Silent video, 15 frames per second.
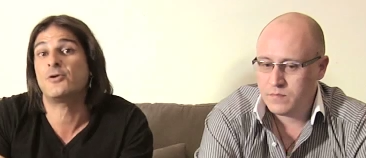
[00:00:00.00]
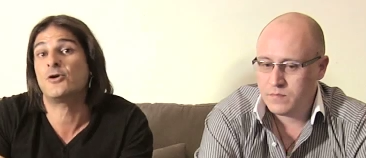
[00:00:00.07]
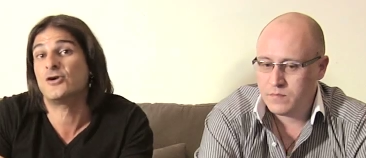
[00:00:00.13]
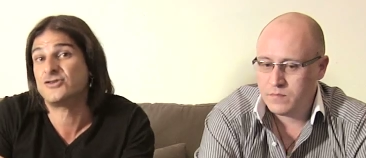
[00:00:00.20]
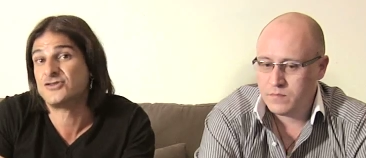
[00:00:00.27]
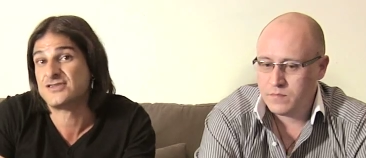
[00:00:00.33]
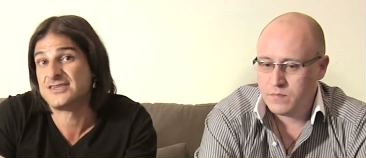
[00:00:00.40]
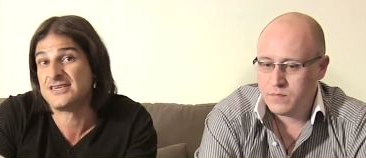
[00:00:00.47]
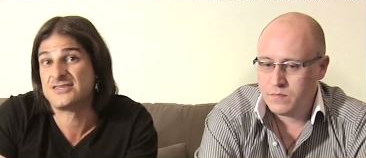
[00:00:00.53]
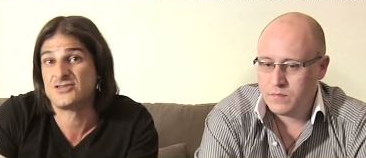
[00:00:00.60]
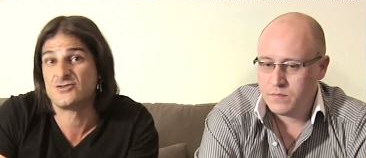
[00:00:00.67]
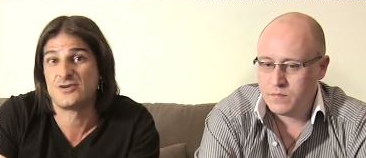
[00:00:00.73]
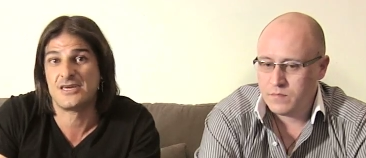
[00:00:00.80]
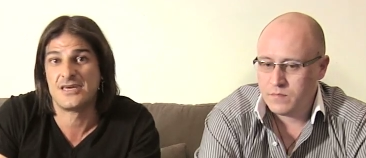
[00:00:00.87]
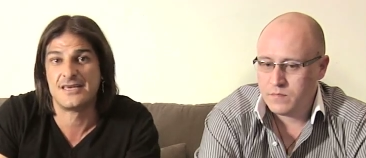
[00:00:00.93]
Speaker 1: purchase
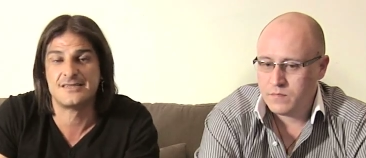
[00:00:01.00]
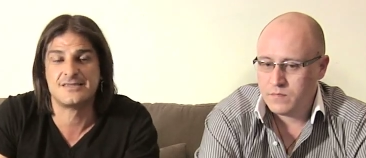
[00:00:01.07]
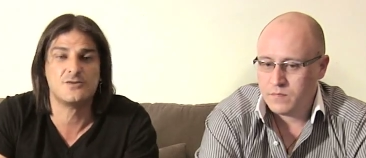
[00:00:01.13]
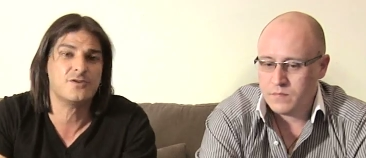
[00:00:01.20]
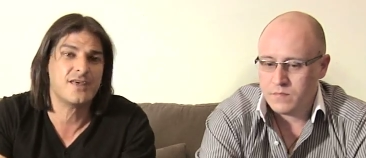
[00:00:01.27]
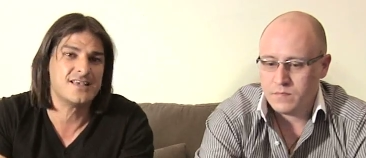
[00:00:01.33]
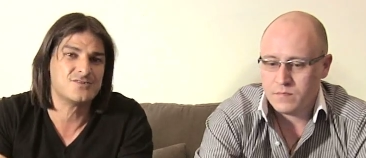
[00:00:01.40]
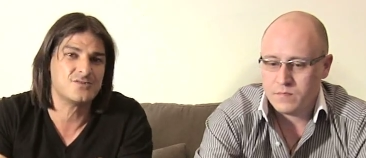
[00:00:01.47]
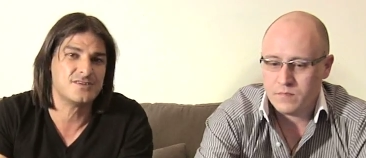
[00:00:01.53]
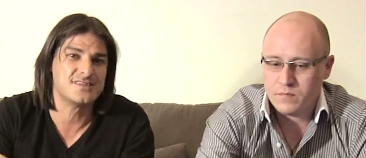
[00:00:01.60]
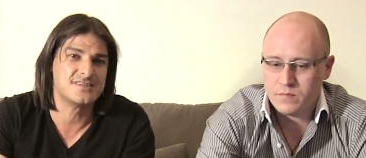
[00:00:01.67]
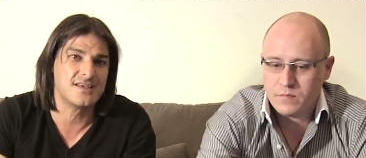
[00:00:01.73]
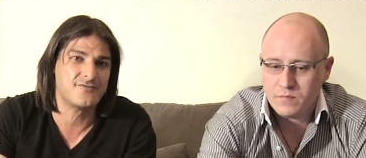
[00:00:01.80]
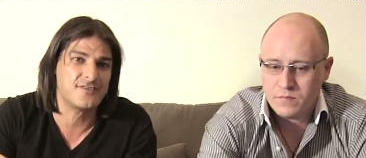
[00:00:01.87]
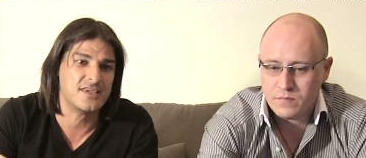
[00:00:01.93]
history is, all that sort of
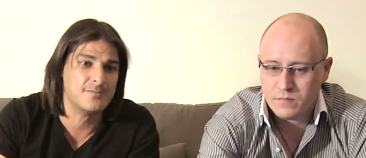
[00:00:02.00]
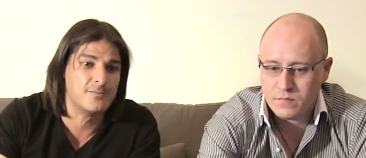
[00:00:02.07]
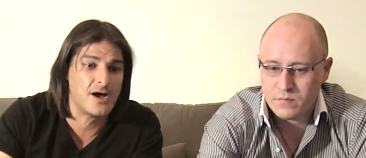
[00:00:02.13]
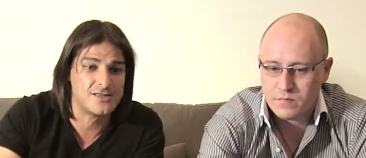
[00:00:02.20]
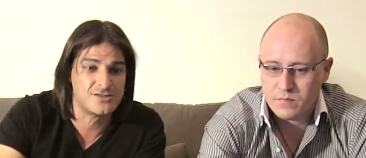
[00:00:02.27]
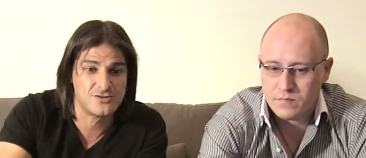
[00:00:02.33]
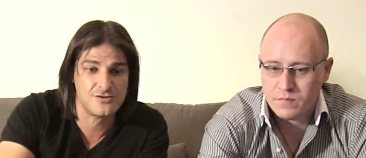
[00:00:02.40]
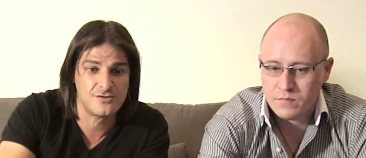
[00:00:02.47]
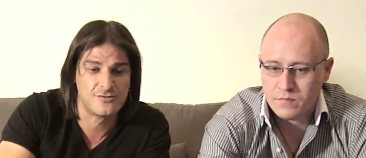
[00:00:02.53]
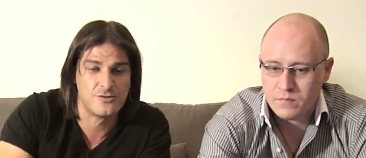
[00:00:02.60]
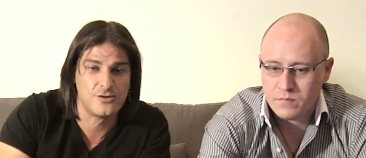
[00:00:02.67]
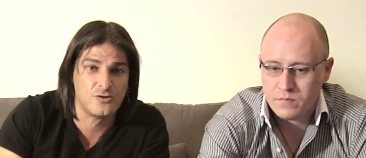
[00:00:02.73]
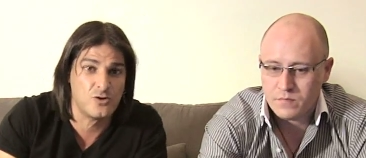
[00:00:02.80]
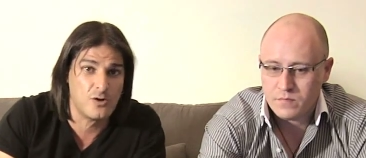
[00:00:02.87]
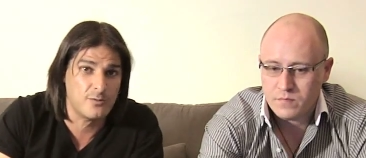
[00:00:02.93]
stuff that you might do through your
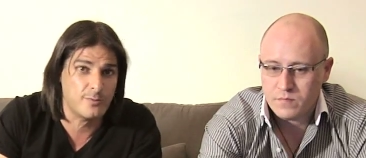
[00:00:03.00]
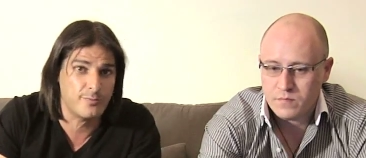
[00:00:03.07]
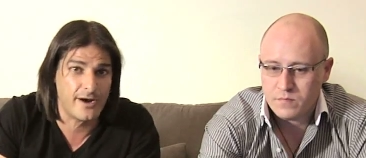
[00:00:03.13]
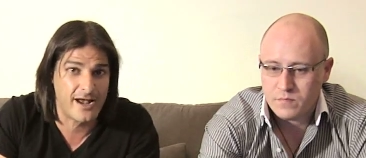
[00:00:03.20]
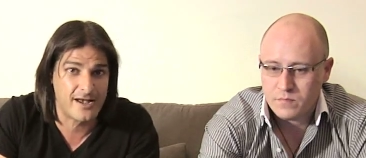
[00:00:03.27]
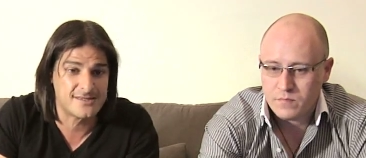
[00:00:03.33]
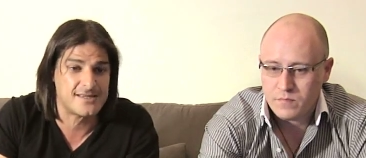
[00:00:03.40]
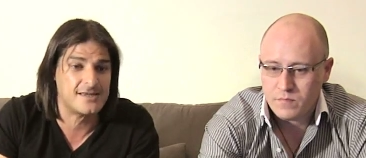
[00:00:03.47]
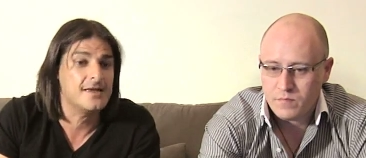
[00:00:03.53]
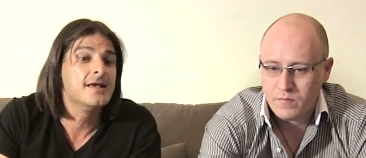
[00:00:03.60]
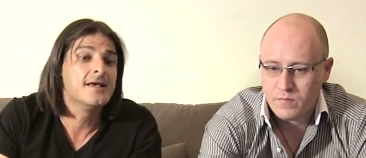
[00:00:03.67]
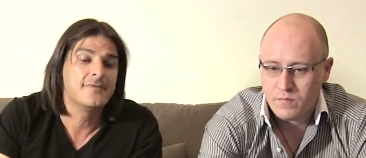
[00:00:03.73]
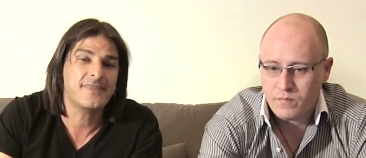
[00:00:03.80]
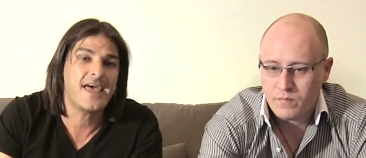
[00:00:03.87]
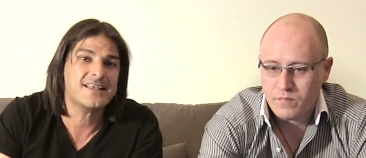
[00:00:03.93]
normal browser.
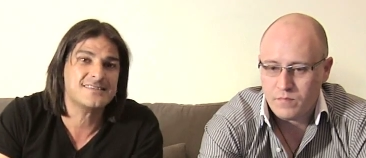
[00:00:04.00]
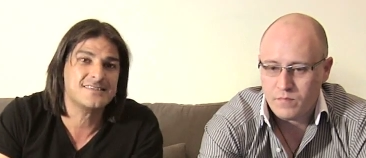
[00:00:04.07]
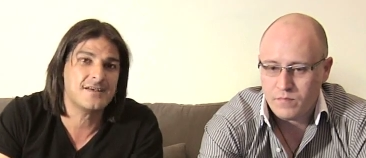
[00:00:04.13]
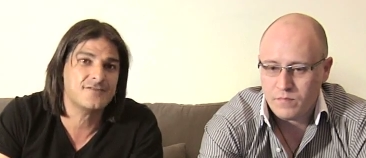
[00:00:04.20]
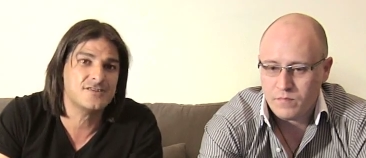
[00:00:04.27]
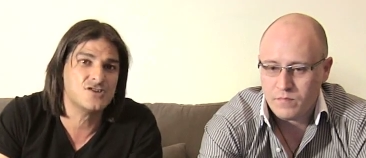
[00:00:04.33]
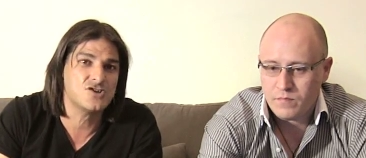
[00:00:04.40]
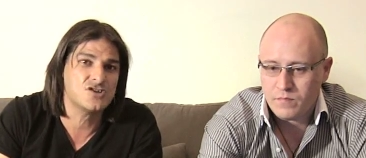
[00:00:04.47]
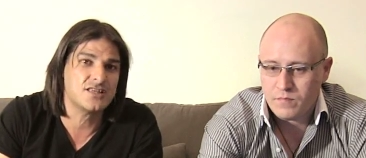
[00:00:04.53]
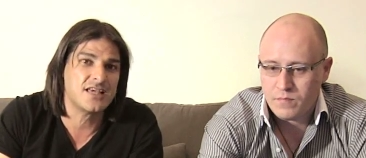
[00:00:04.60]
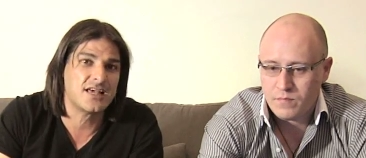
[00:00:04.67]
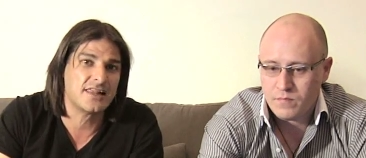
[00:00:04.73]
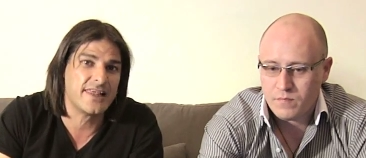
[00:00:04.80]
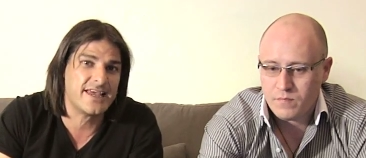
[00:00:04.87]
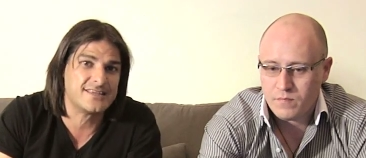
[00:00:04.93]
That stuff is usually
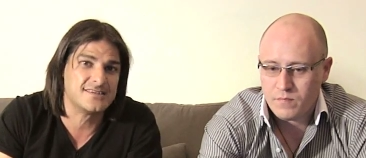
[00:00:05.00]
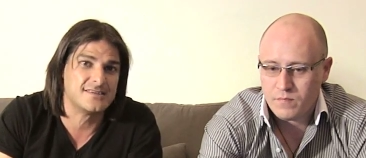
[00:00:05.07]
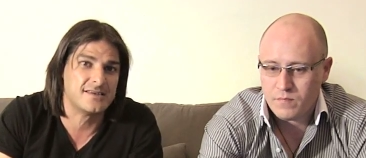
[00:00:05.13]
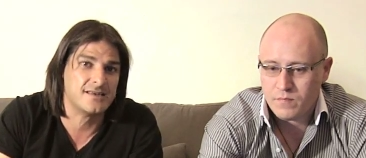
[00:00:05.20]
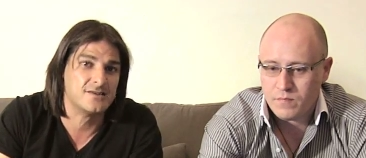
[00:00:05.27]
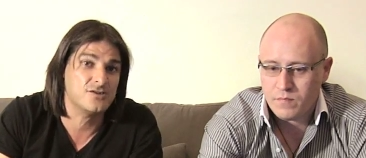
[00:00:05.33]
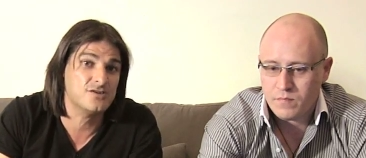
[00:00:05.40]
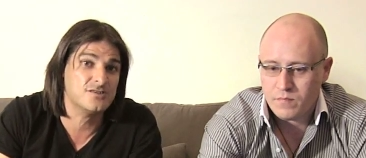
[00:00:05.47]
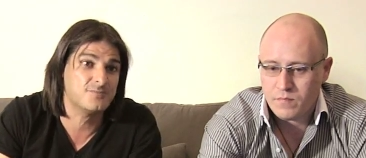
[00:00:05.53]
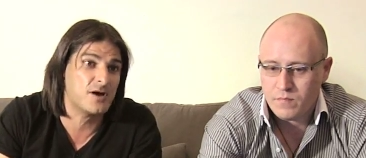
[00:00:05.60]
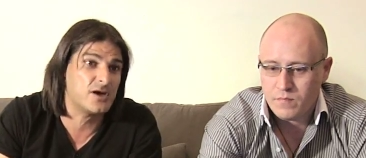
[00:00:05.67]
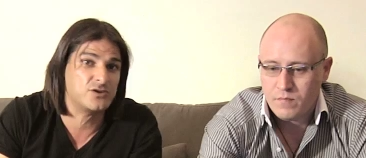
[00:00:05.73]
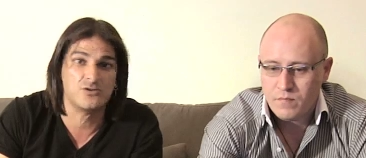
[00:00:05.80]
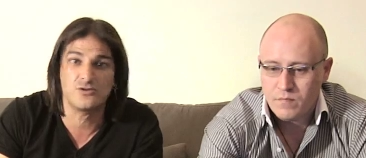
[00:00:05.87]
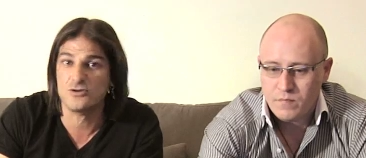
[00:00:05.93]
collected and used by
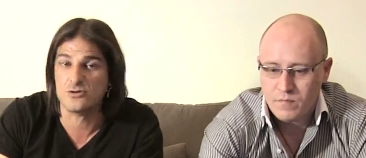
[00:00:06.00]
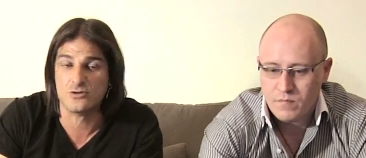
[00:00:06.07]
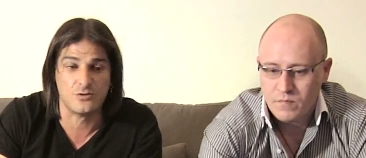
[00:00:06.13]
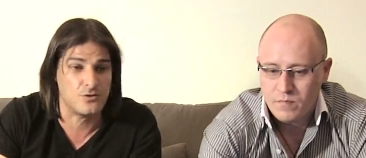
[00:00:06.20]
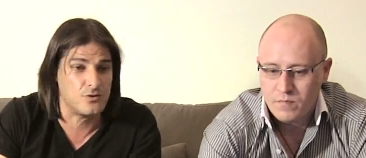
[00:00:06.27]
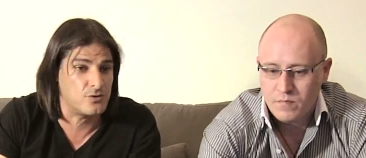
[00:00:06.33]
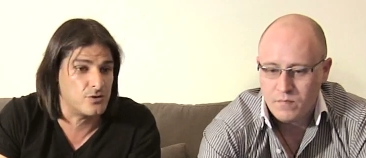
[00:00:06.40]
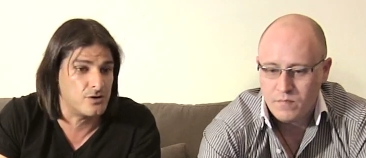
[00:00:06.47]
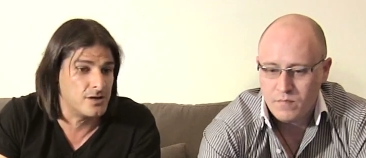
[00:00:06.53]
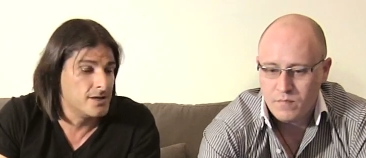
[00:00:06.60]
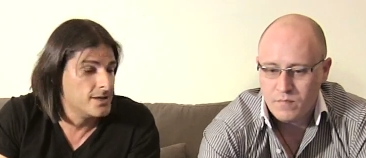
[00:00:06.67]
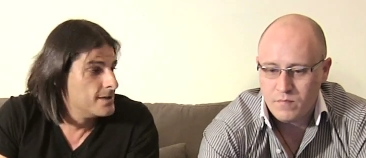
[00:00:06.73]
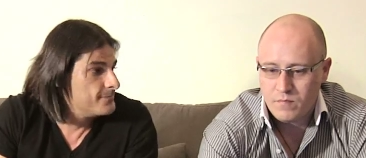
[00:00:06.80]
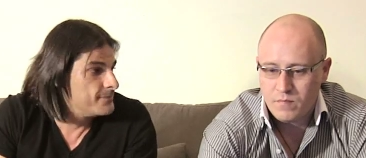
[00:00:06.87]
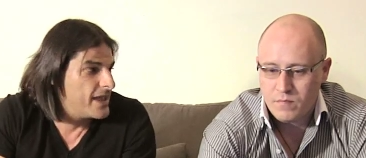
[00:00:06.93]
Google or
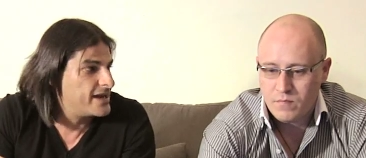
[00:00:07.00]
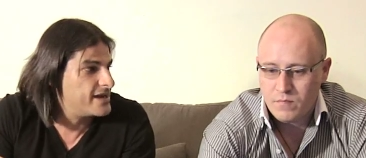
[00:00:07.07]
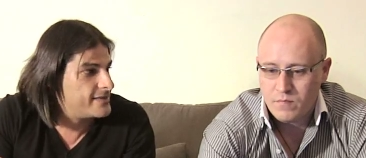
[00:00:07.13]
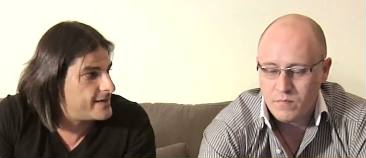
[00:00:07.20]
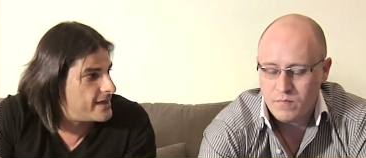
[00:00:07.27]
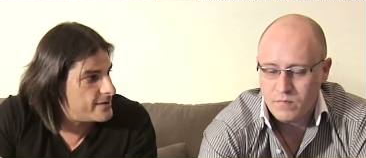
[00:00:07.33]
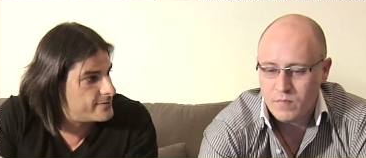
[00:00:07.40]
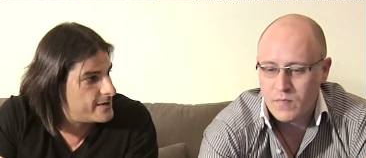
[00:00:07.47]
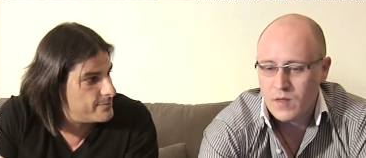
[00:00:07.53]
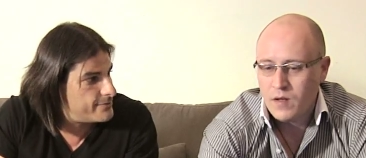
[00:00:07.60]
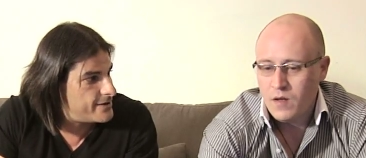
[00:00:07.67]
any of the other web